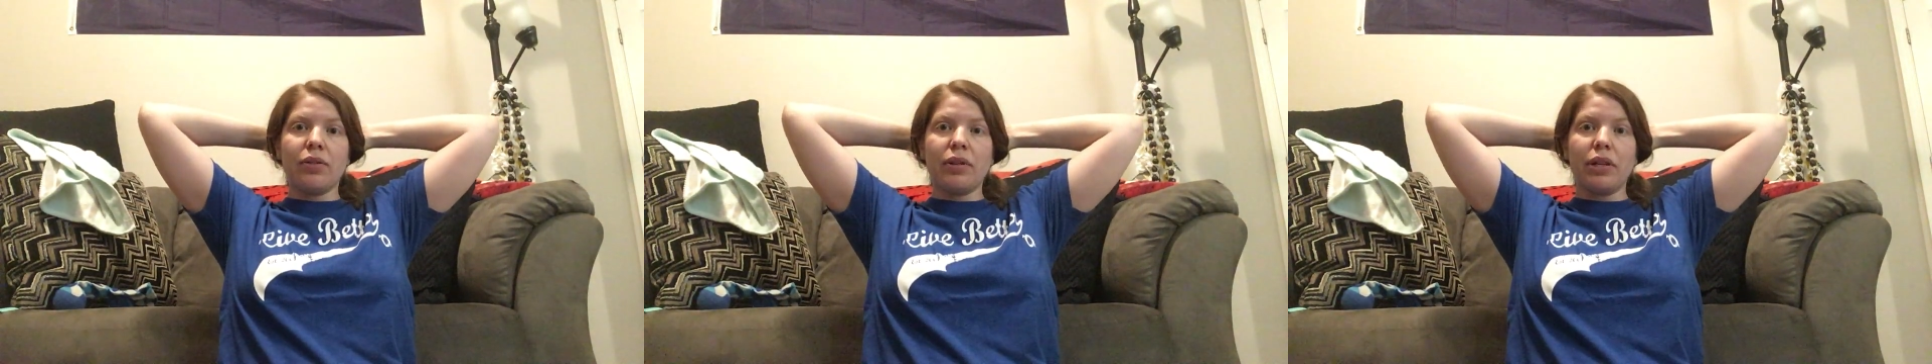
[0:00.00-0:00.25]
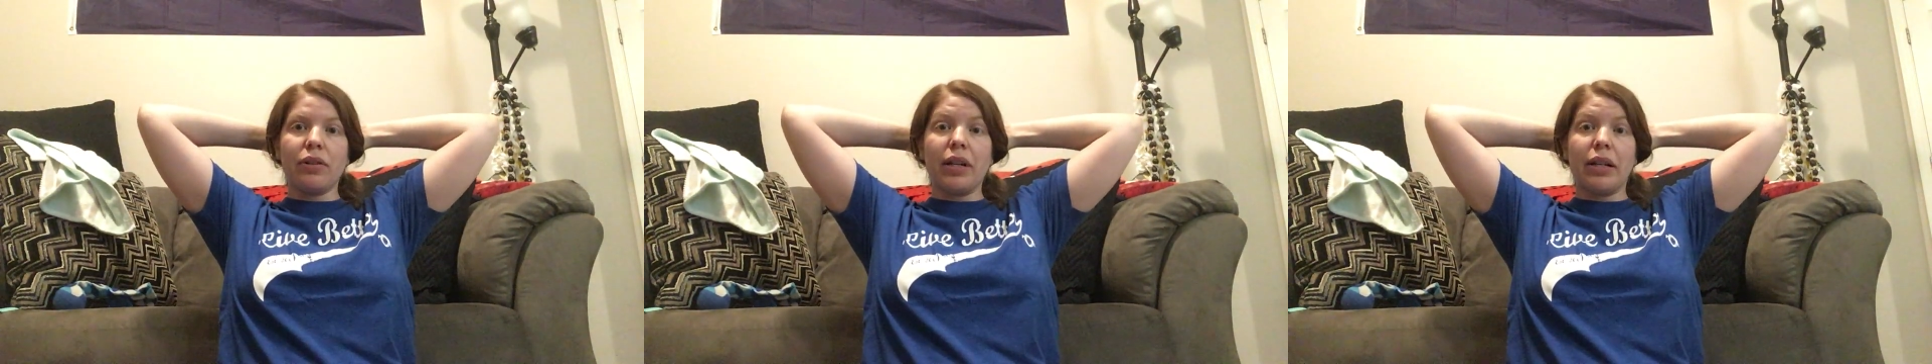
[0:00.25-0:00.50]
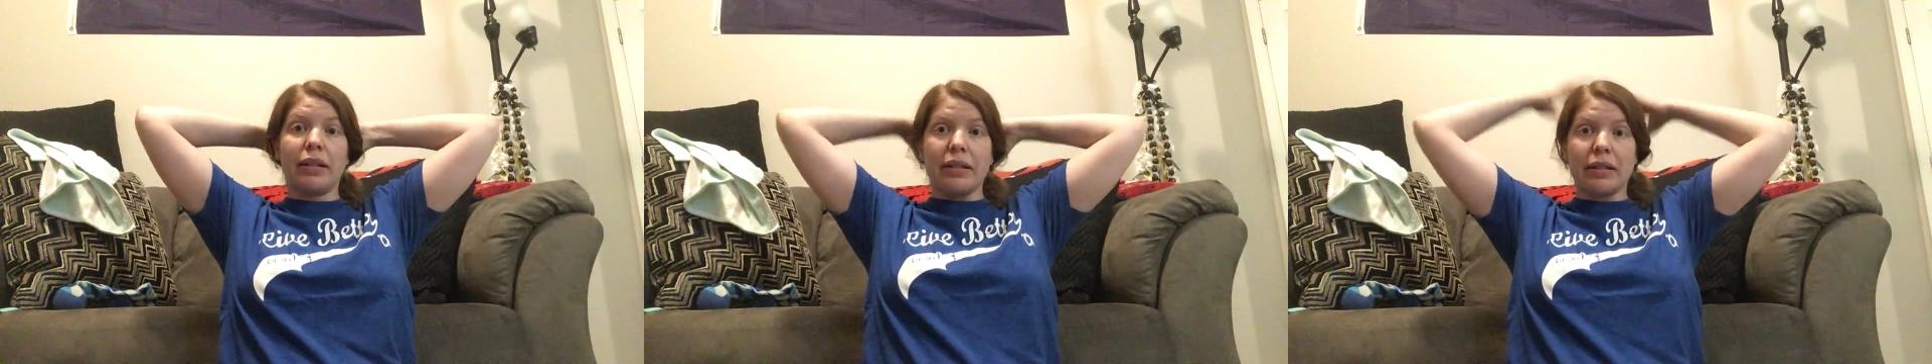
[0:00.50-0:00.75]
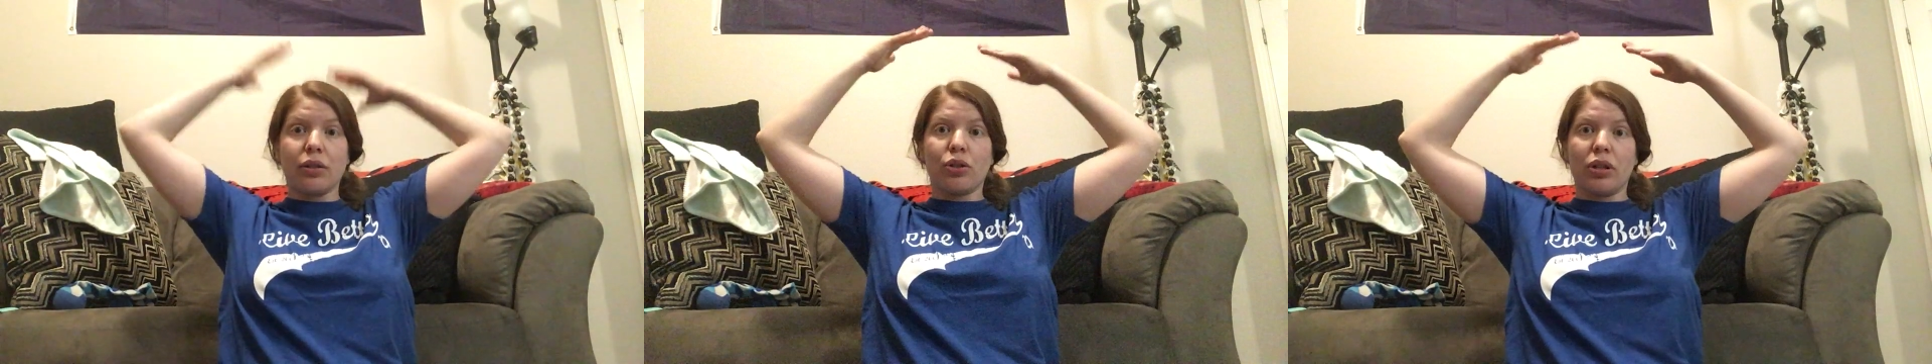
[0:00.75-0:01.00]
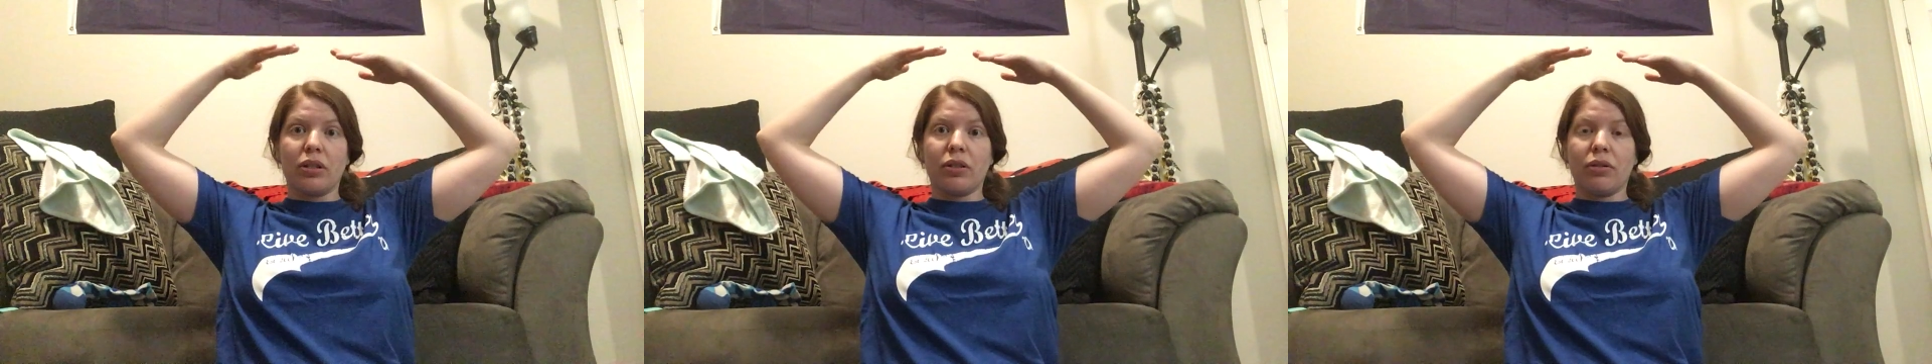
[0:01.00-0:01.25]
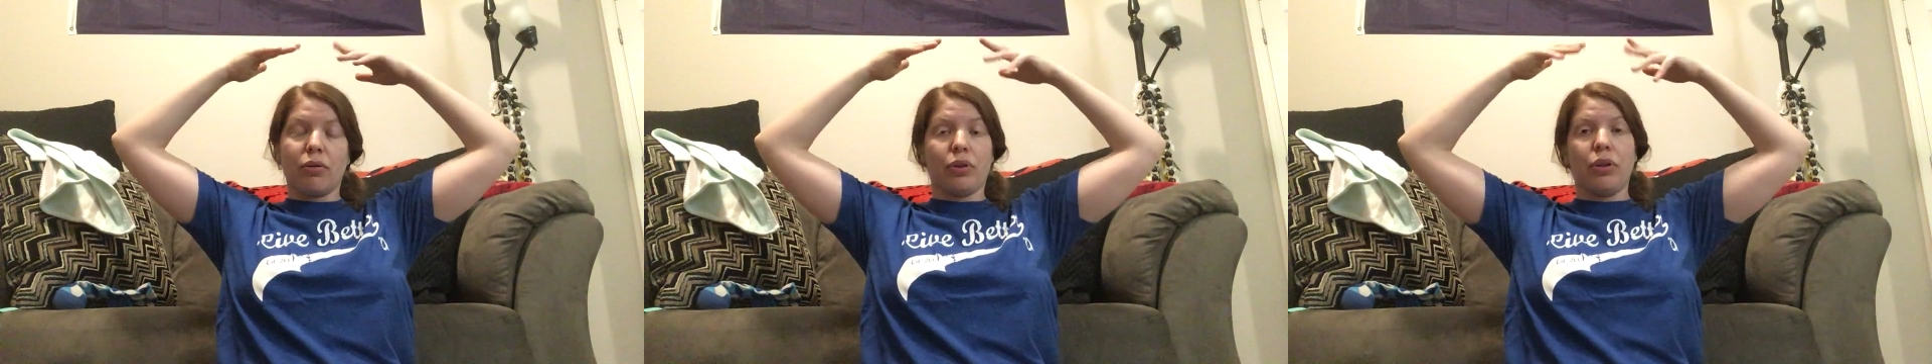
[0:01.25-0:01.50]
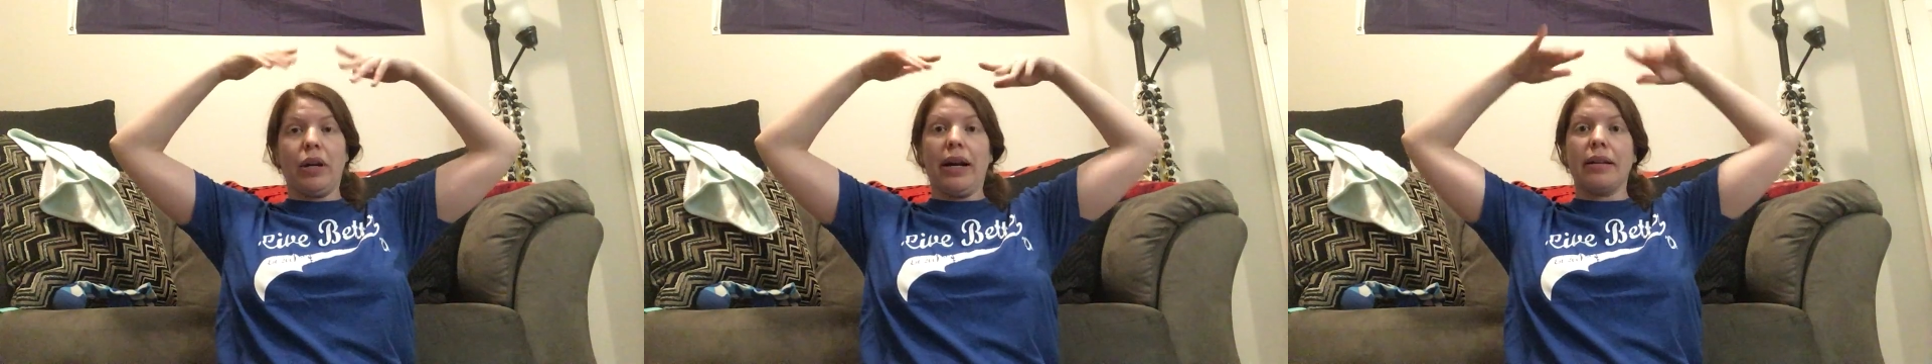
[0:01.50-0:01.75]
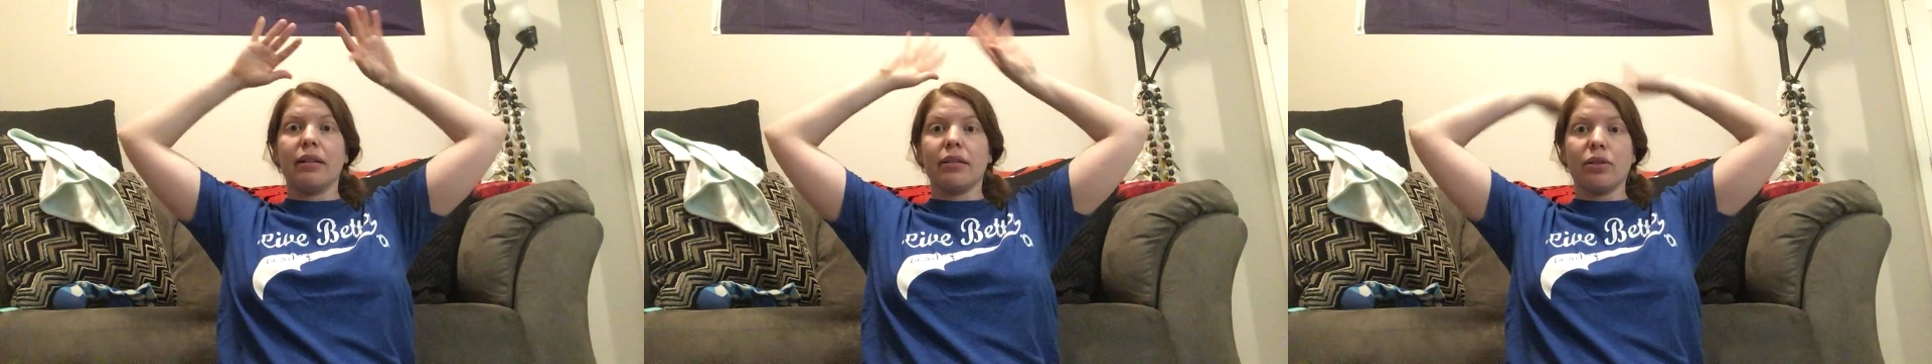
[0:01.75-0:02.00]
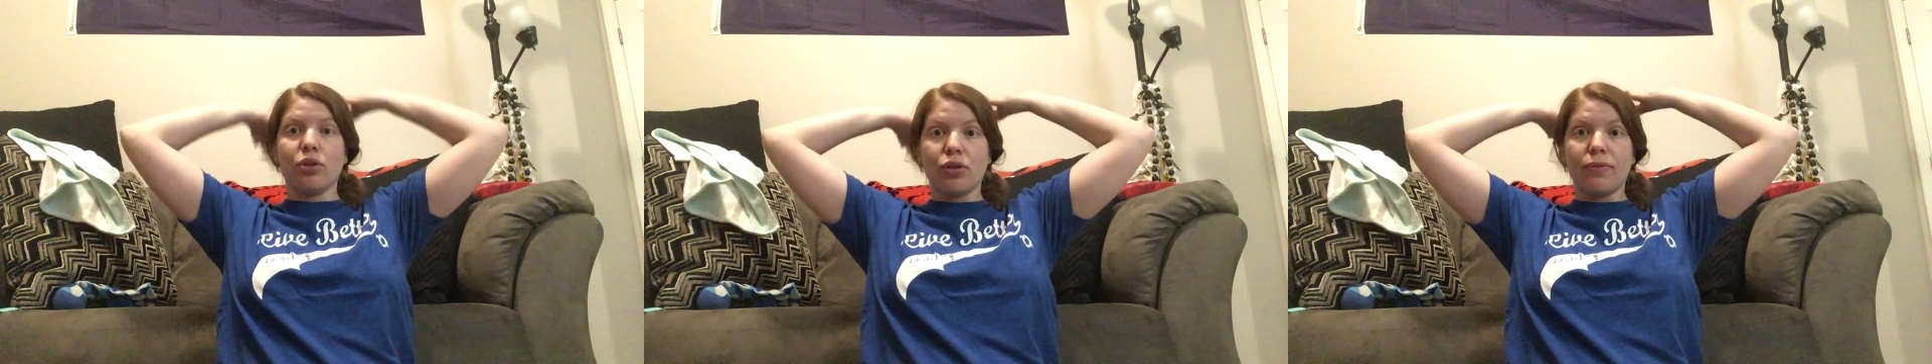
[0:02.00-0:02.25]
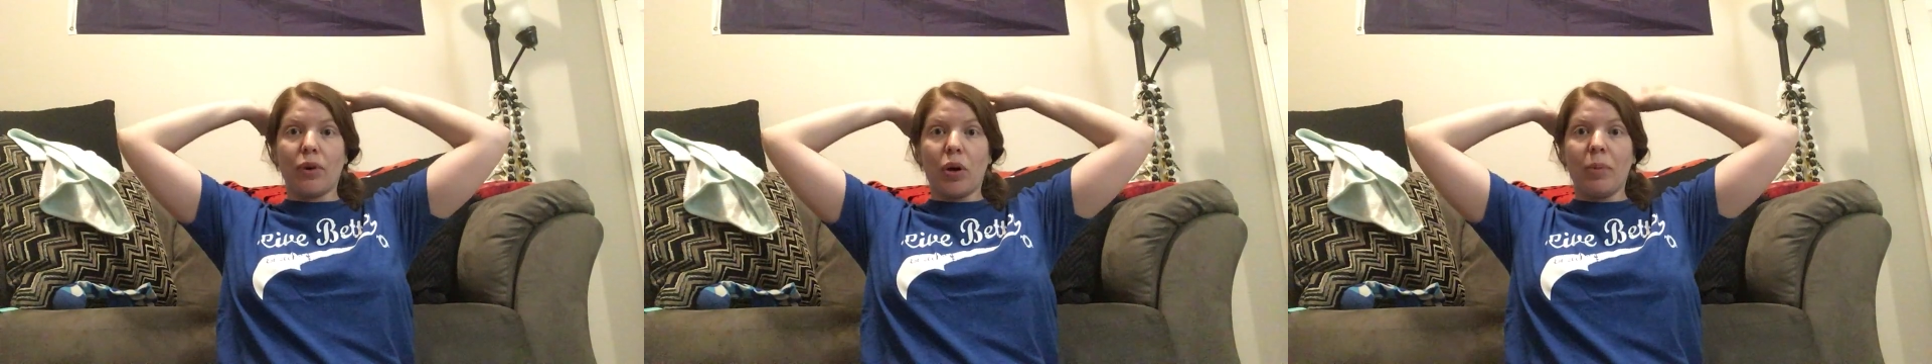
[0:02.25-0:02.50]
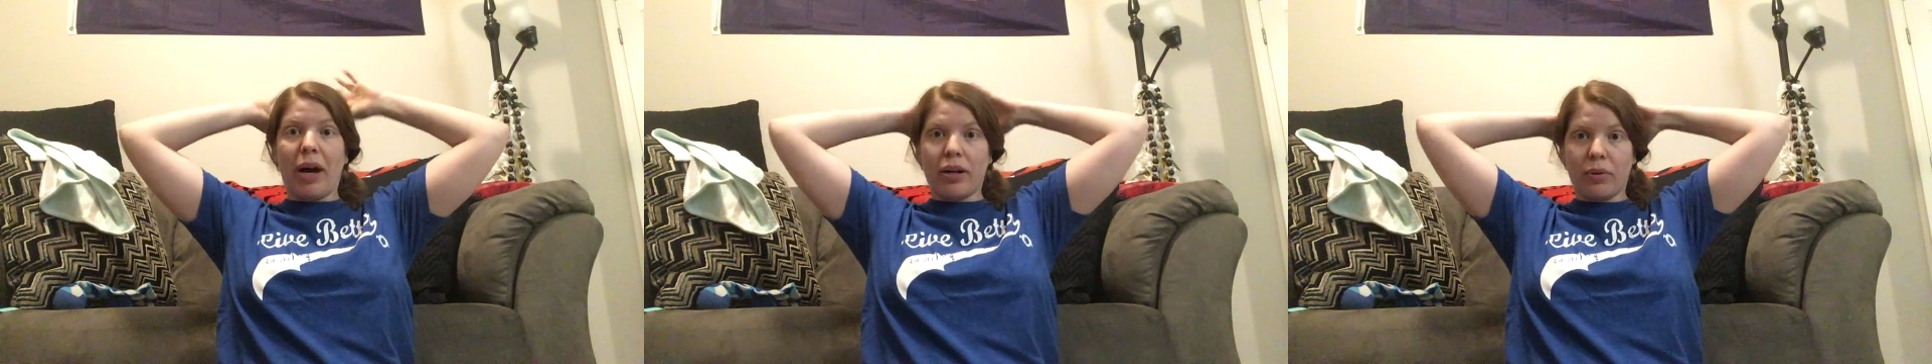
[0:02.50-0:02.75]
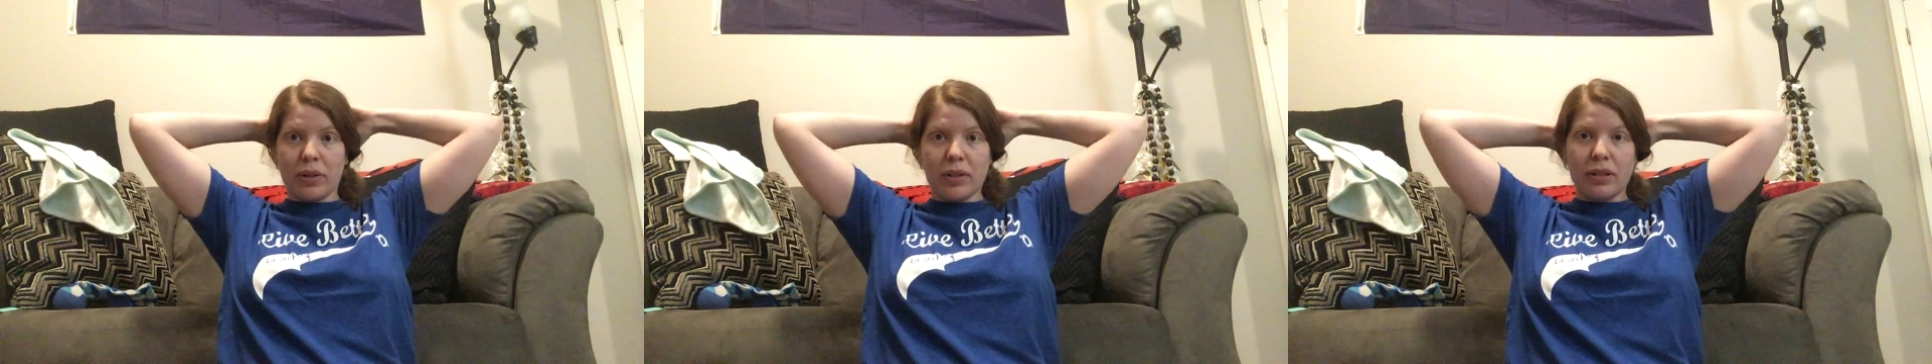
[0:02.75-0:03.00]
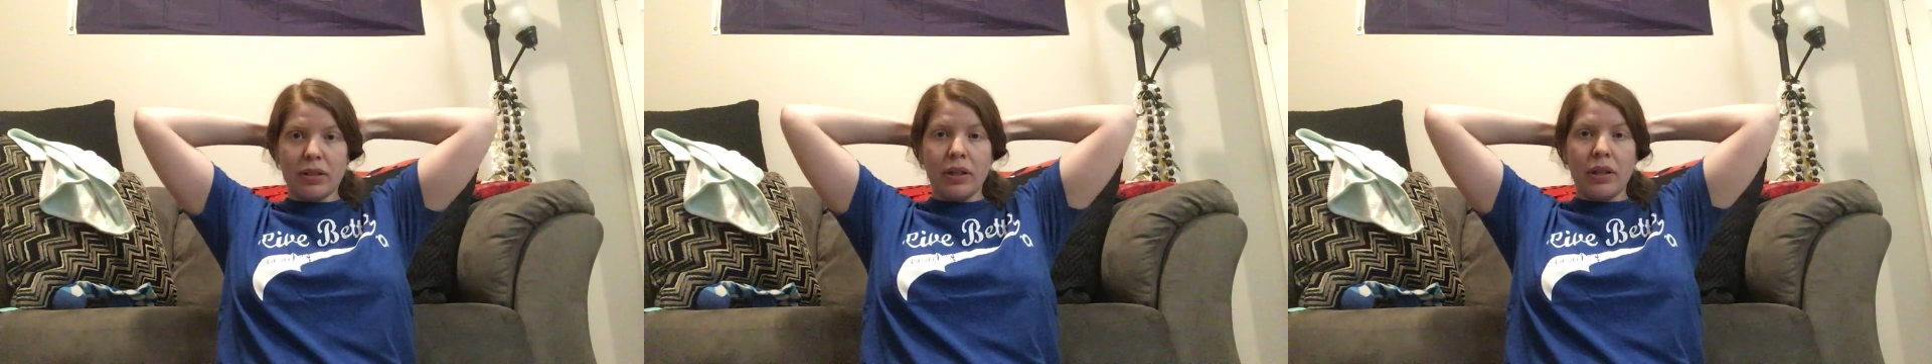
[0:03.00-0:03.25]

that your neck doesn't your head doesn't just fall backwards.